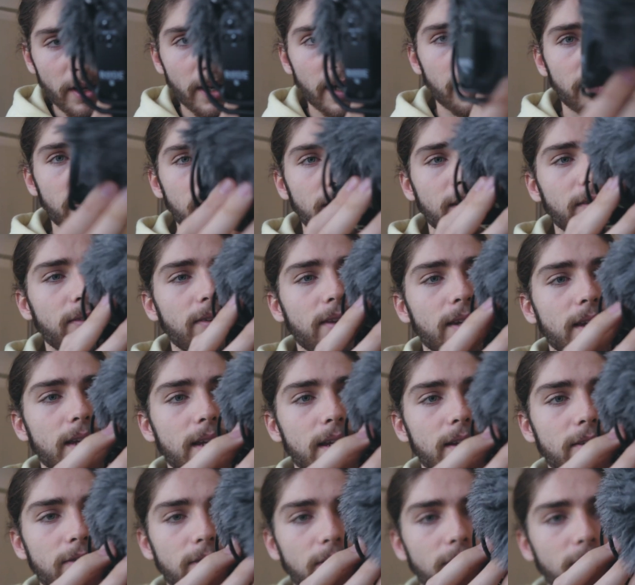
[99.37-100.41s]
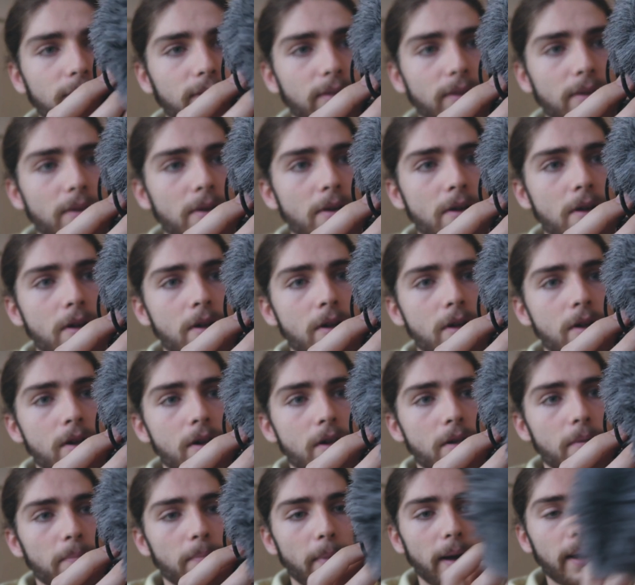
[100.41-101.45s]
And this here just
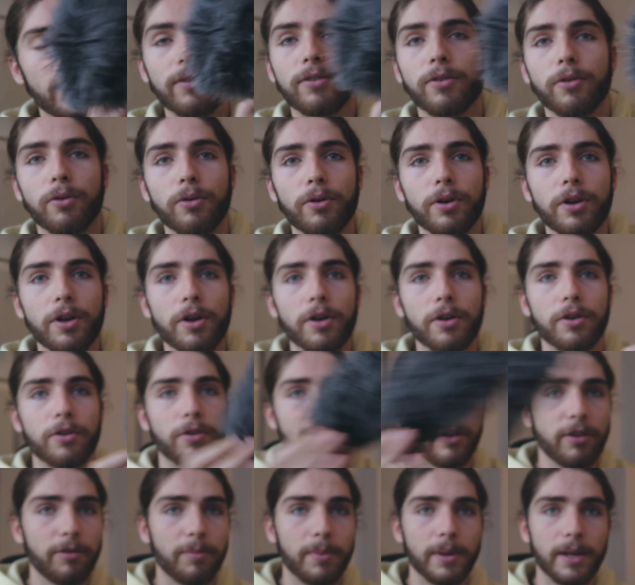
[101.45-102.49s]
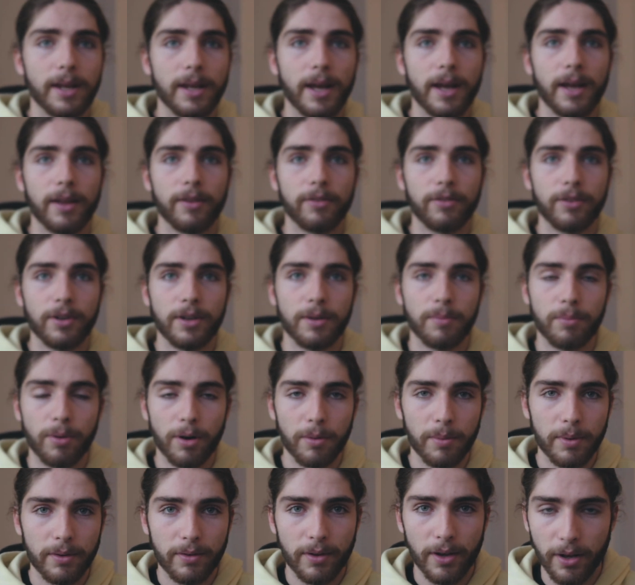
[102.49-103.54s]
makes audio crispy, as you could
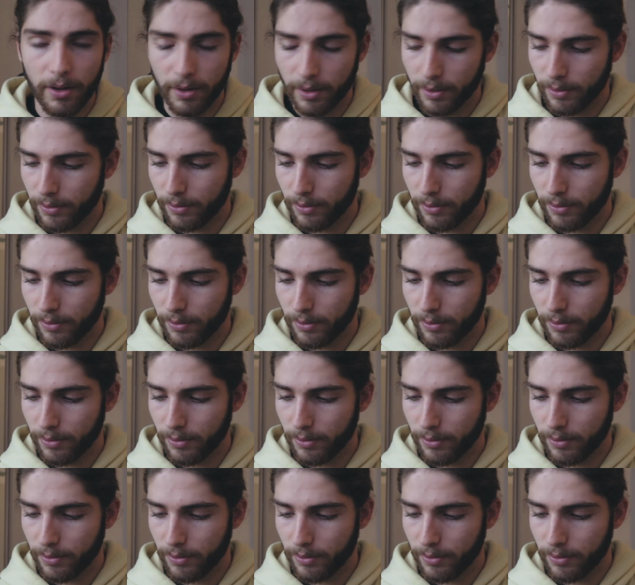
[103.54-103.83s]
probably tell.